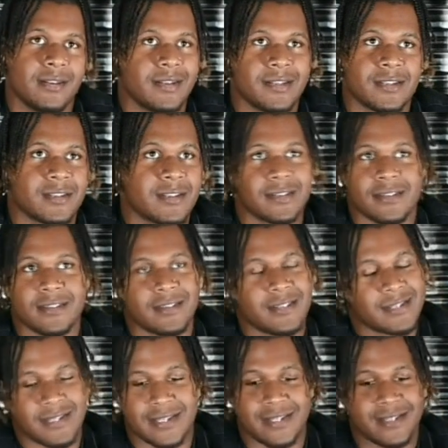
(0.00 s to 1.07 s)
and it's
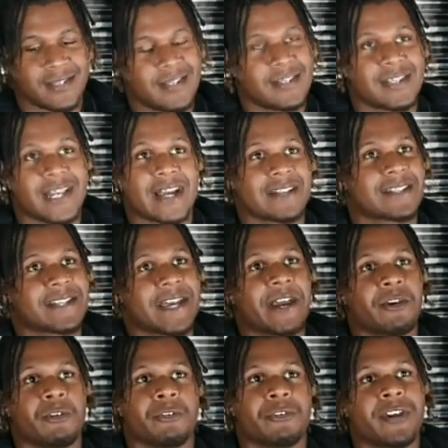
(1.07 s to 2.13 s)
like a
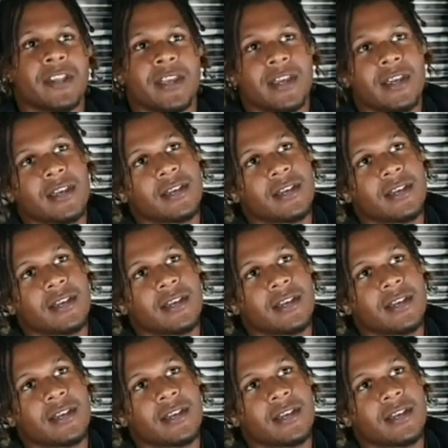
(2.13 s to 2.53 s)
cycle, really.